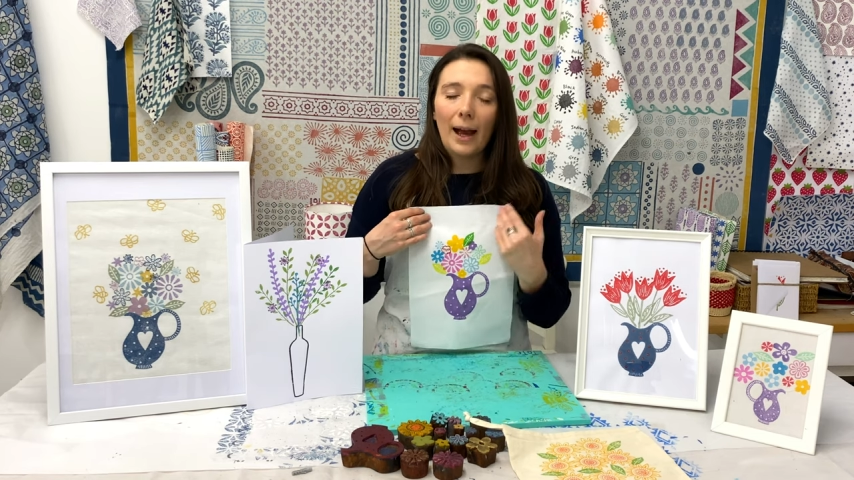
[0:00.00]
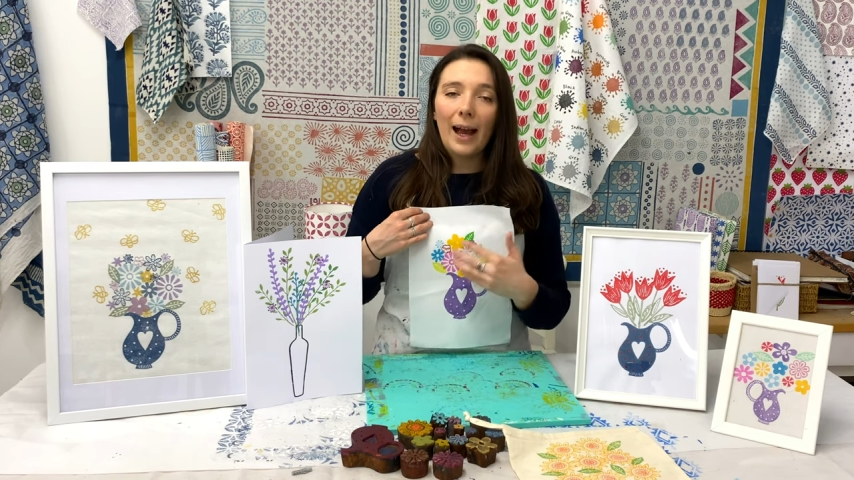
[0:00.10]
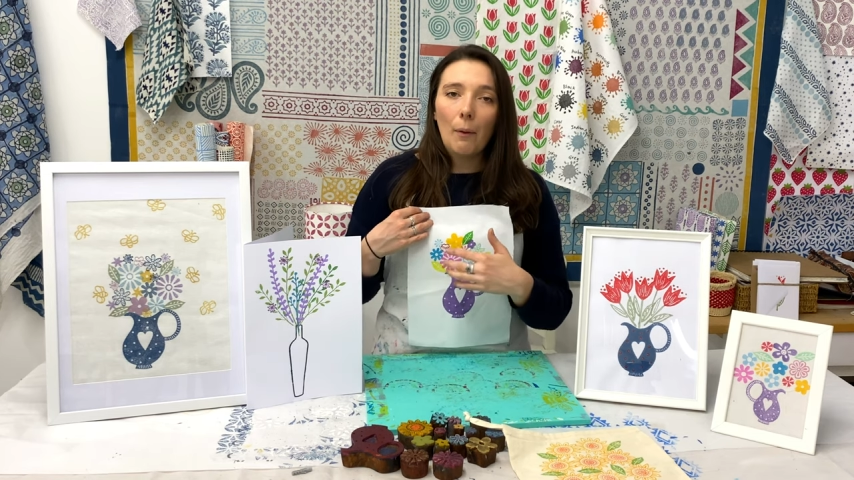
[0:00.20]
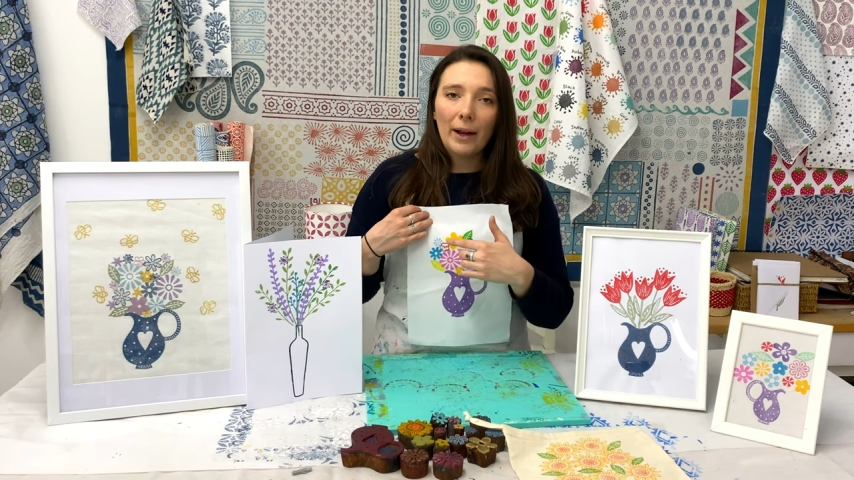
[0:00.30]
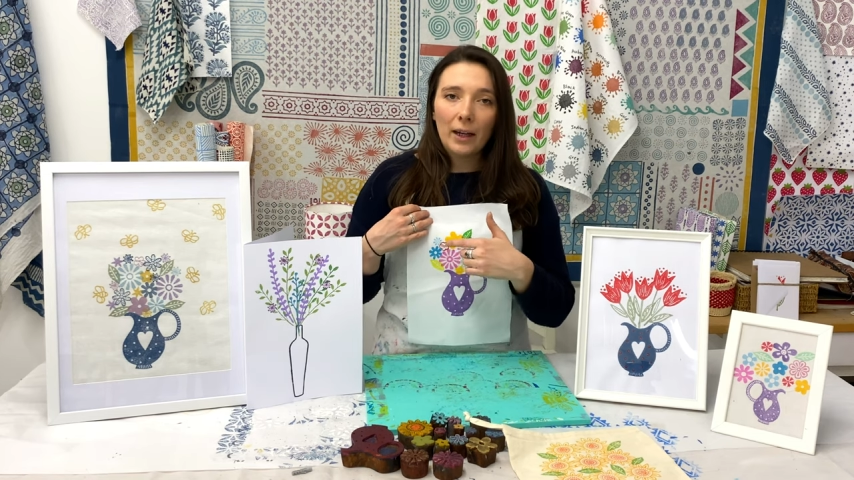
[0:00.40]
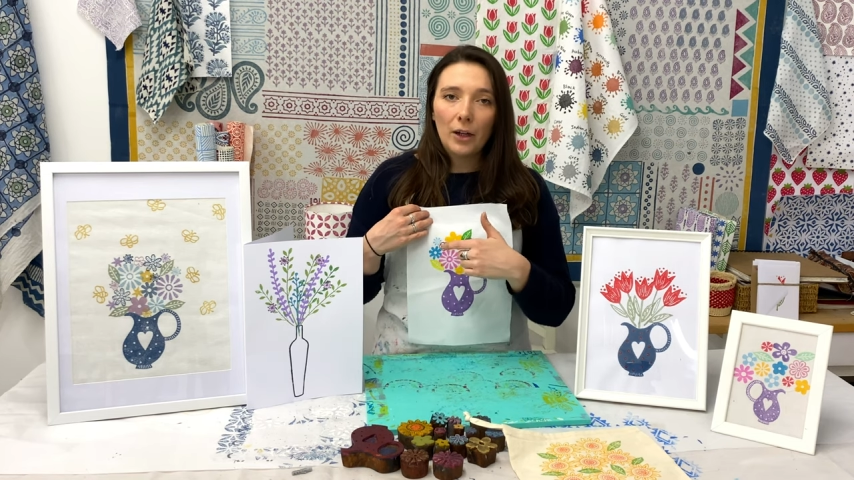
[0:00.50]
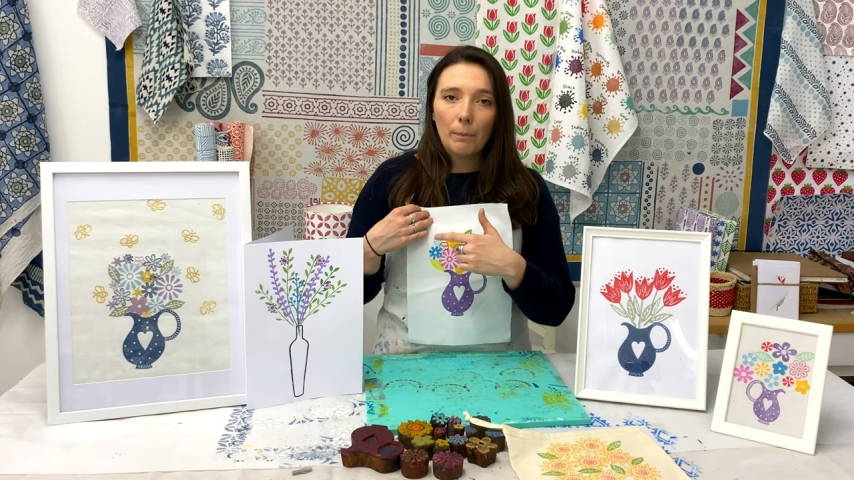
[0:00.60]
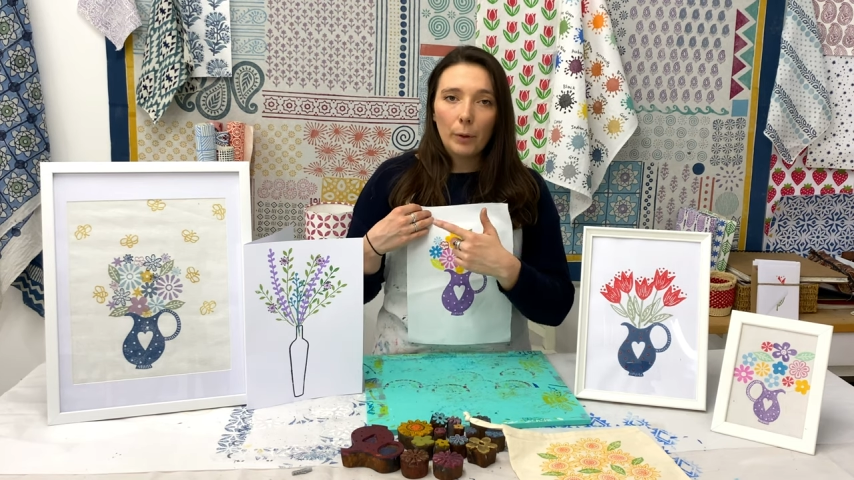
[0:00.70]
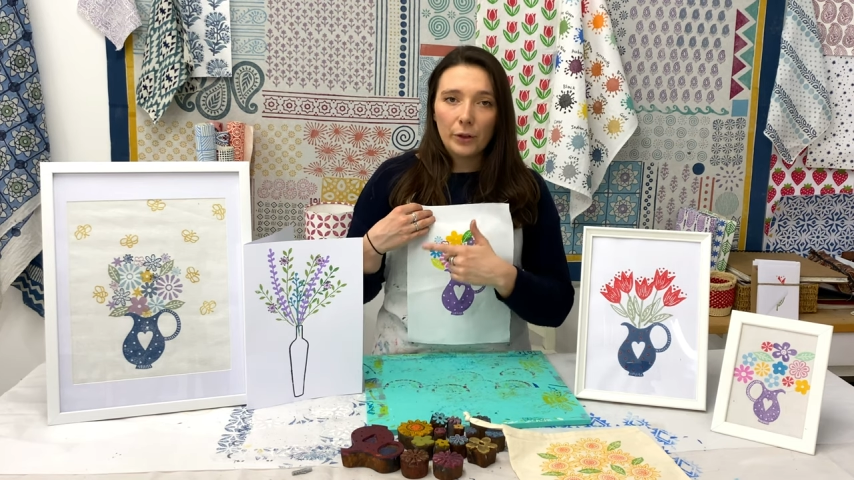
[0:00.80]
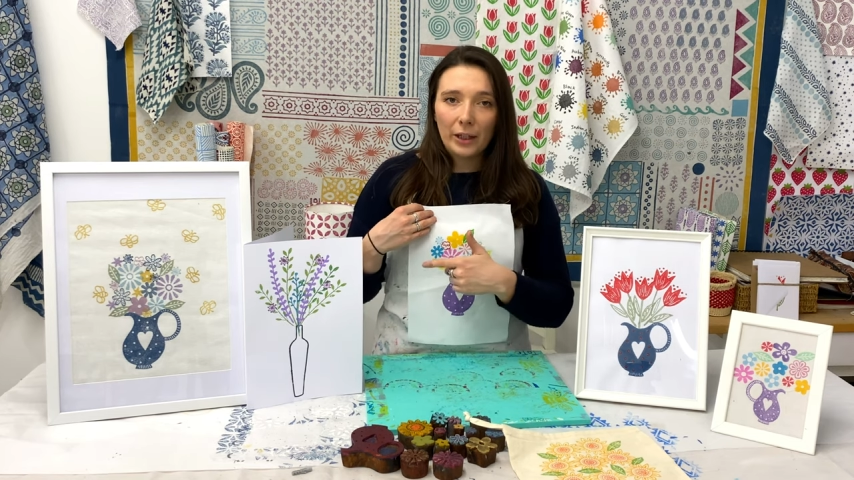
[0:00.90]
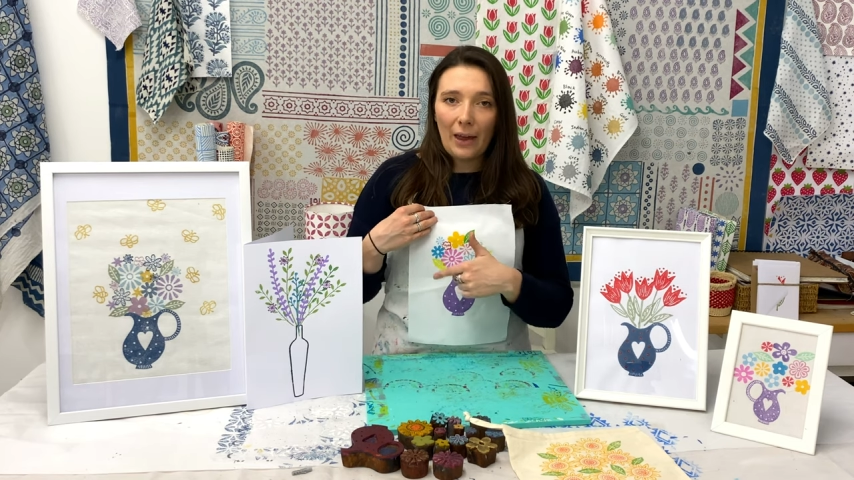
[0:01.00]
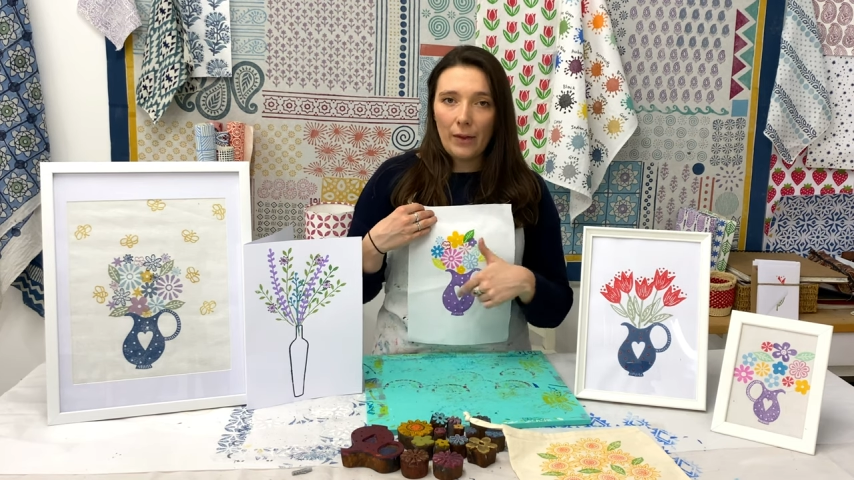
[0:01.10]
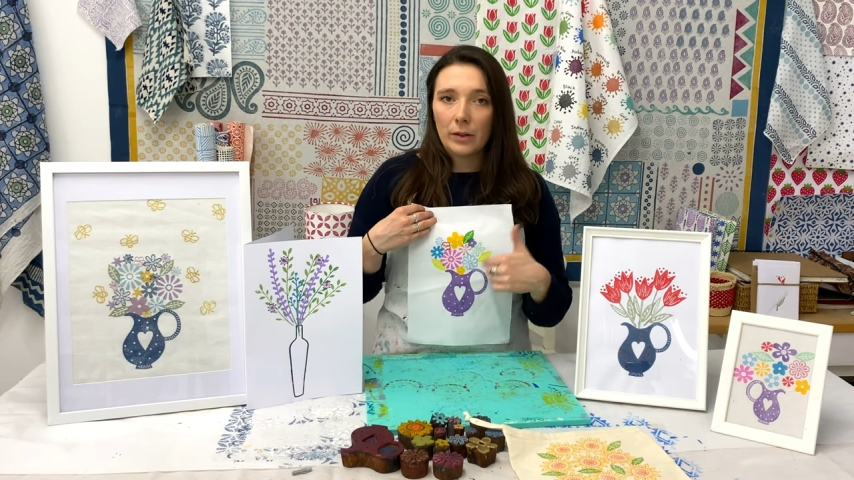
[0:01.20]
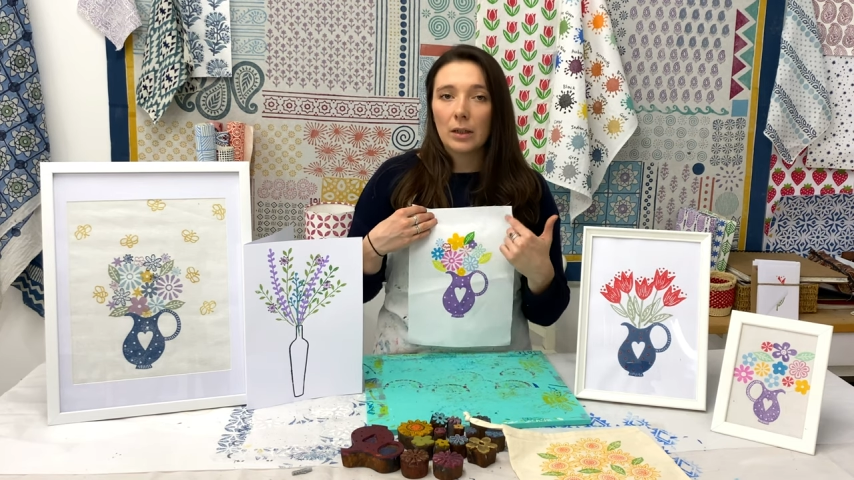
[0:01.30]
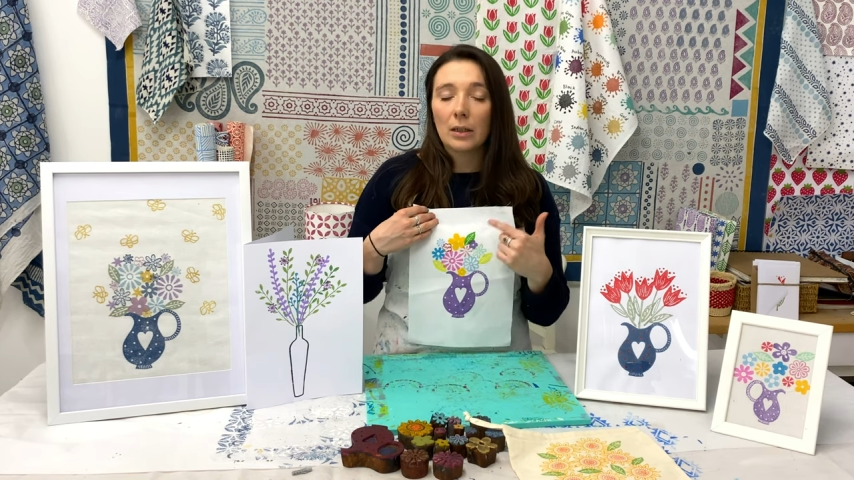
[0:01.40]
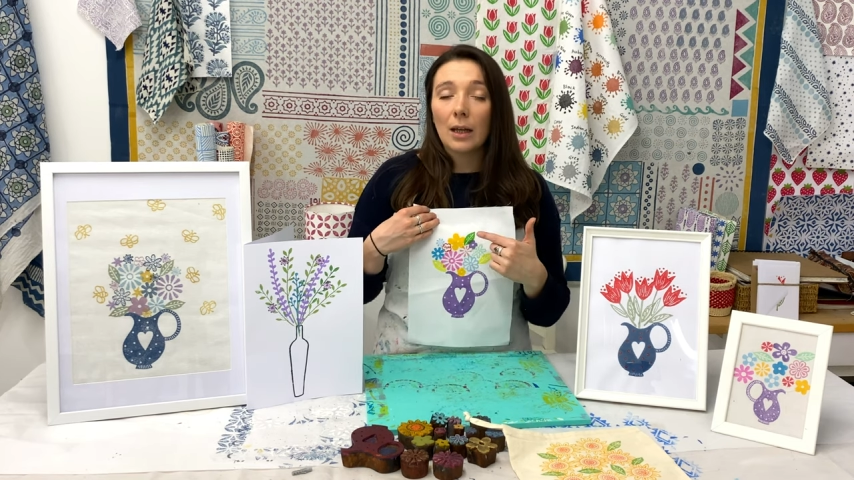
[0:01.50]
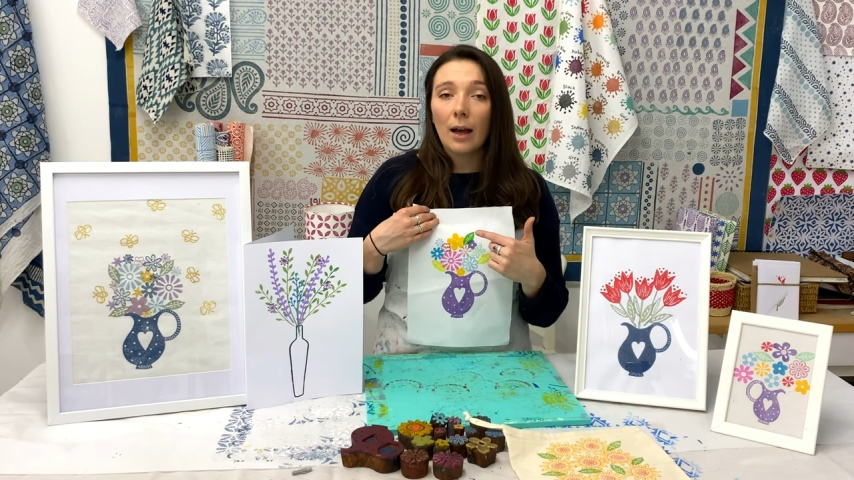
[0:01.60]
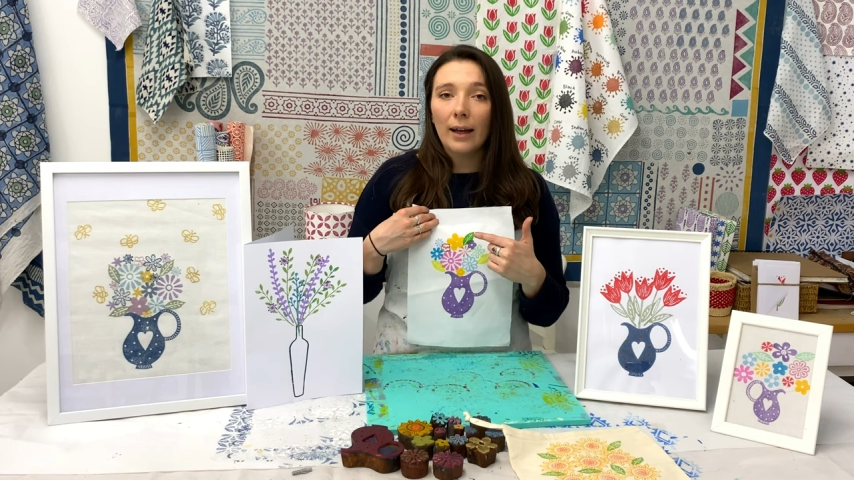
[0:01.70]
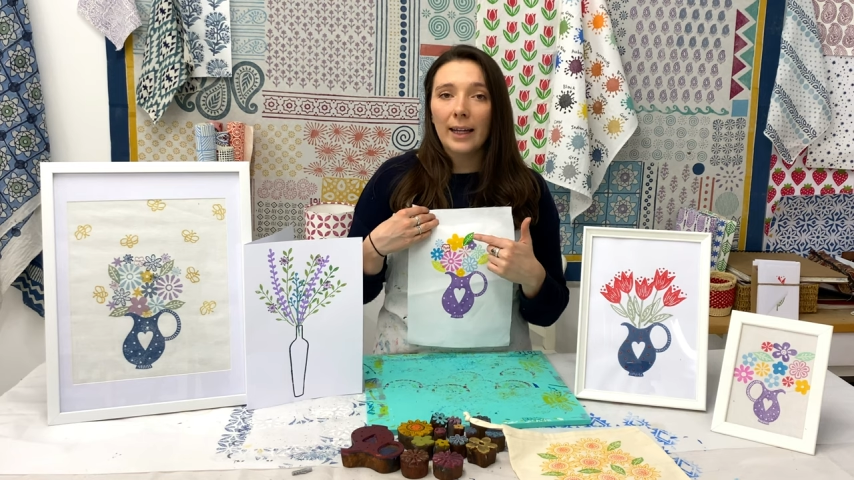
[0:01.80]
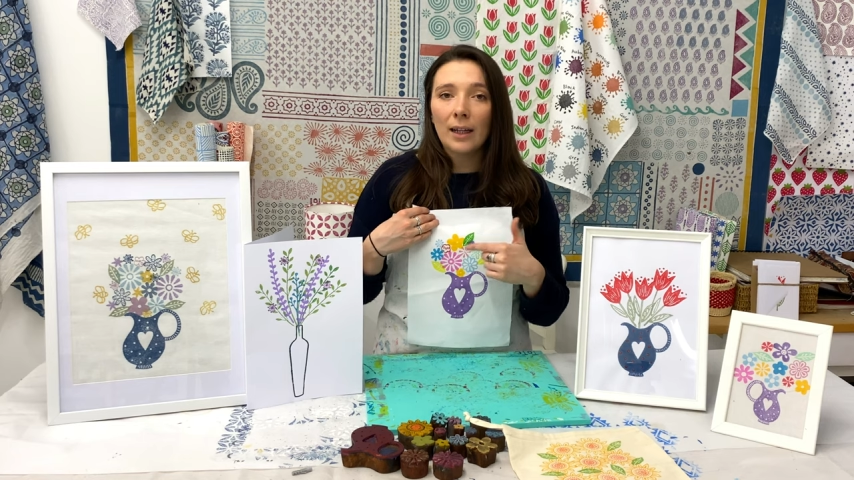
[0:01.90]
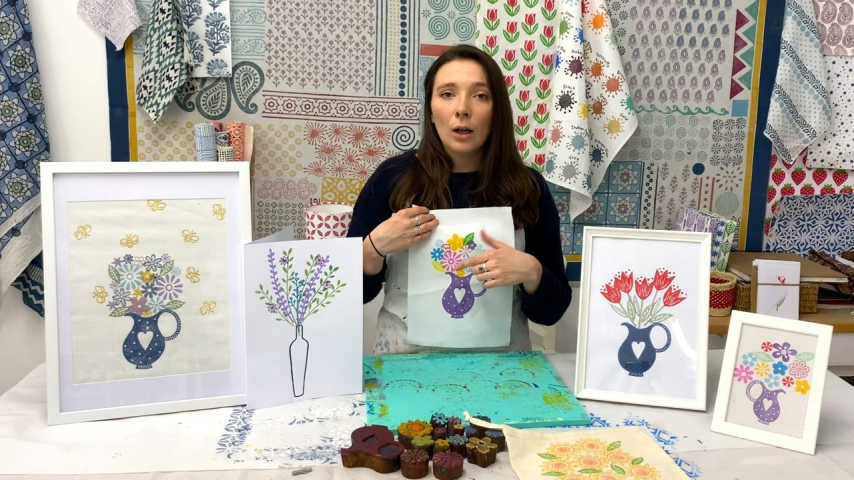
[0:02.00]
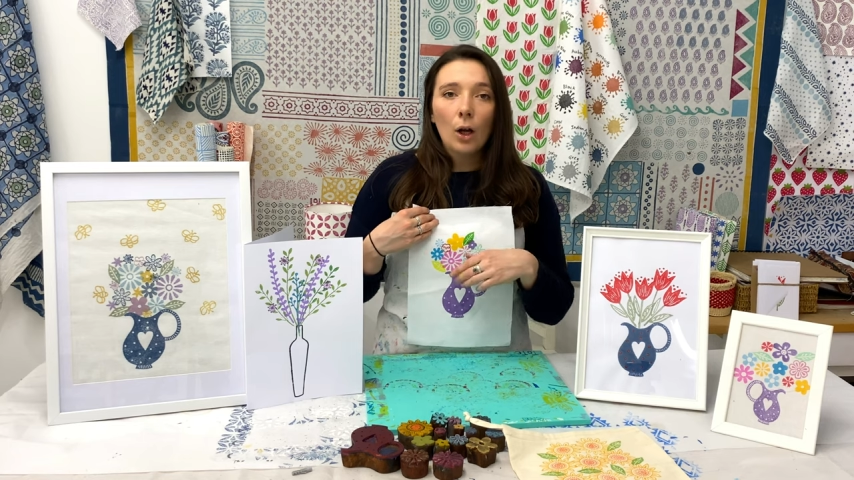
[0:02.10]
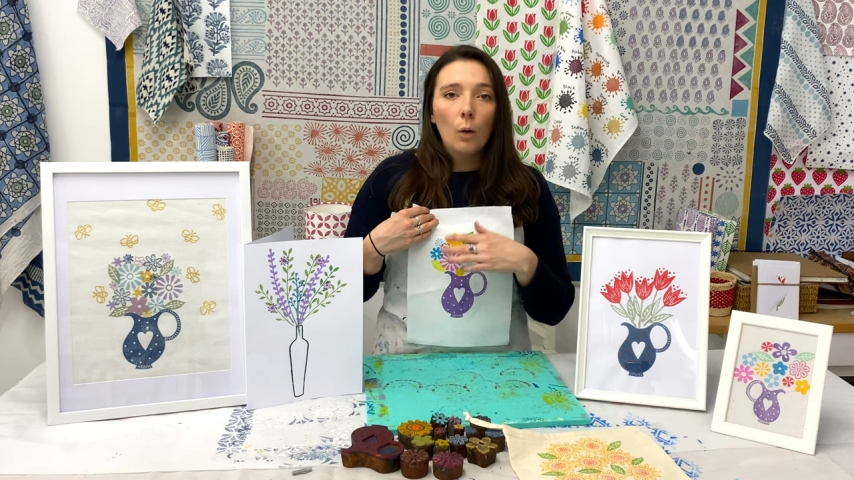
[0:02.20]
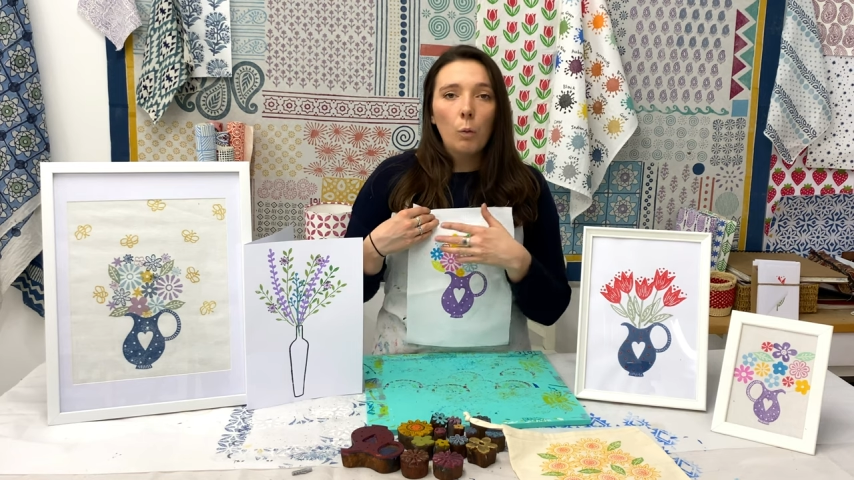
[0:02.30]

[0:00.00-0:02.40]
how I kind of put together the design,